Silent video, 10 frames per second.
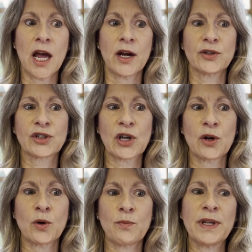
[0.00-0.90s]

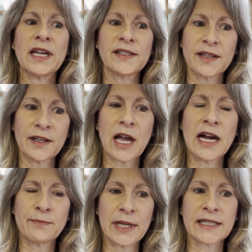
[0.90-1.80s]
So because of the
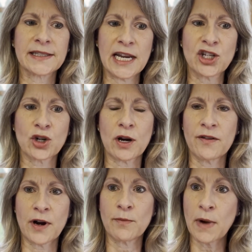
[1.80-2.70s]
complex nature
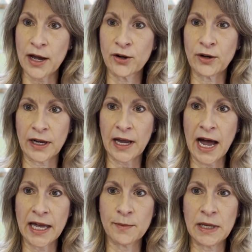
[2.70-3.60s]
of our modern
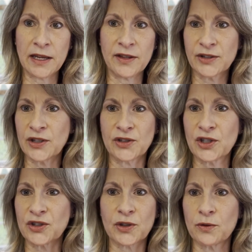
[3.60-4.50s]
economy, this is
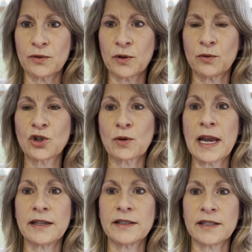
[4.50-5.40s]
just the
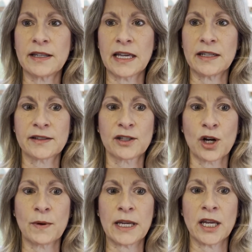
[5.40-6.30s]
trend that it's
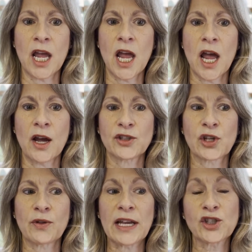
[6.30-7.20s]
going.
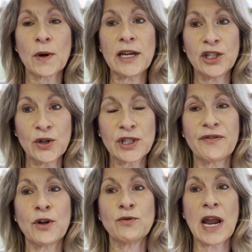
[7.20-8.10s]
So that's great news
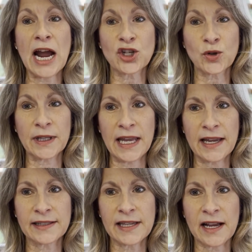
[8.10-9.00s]
if you naturally
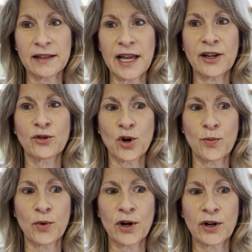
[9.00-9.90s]
excel at
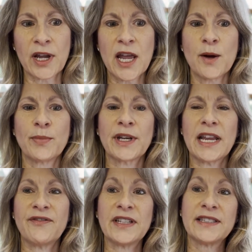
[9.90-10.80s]
group work, but
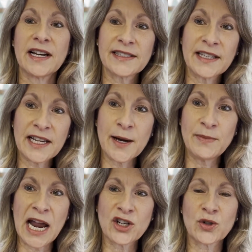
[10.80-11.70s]
if it doesn't
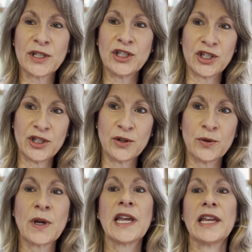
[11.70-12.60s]
come naturally to
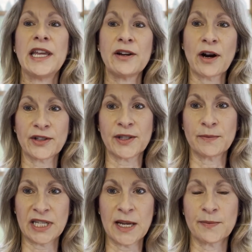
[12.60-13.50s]
you, here are
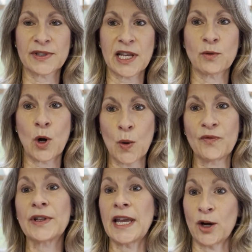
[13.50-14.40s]
some tips that will
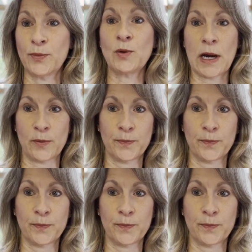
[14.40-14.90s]
hopefully help you out.